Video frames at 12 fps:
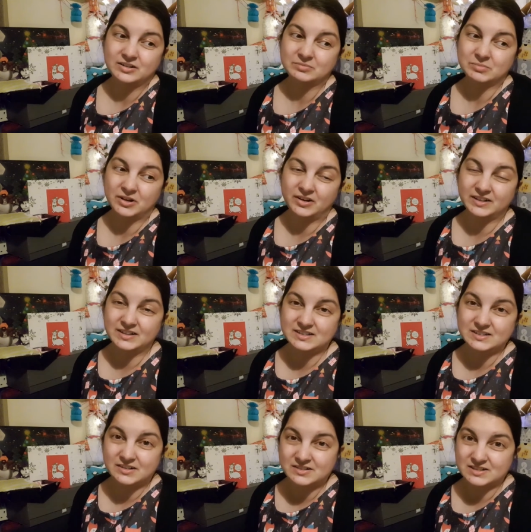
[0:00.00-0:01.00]
But I need to
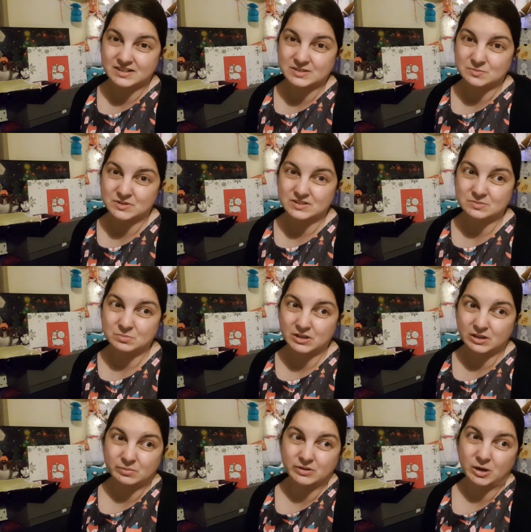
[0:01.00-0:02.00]
go to Sainsbury's, pick
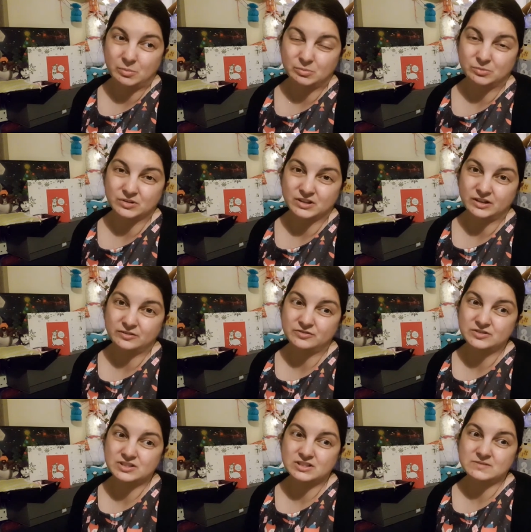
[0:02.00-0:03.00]
up a couple more
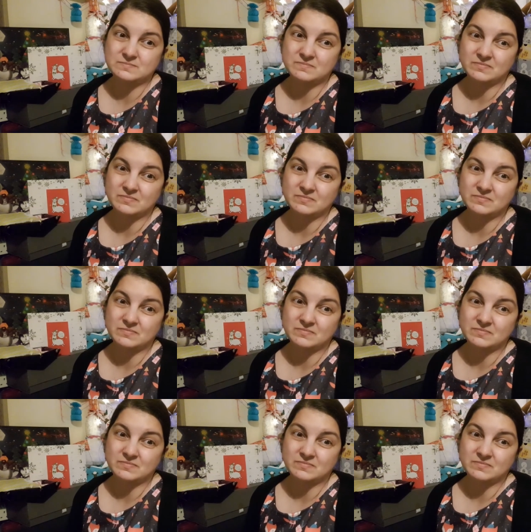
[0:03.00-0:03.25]
gifts.